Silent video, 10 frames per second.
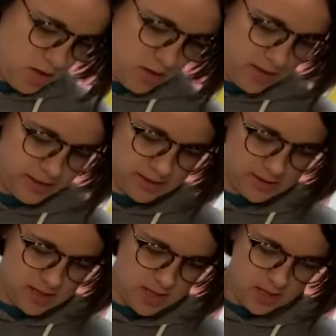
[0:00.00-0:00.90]
let's
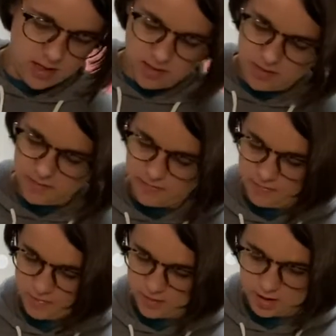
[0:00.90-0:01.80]
see,
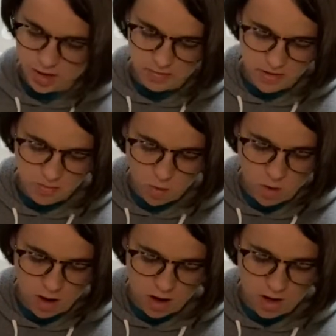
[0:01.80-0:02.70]
a little bit
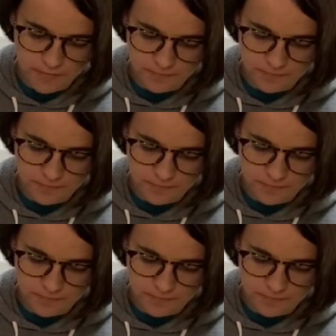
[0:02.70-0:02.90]
more.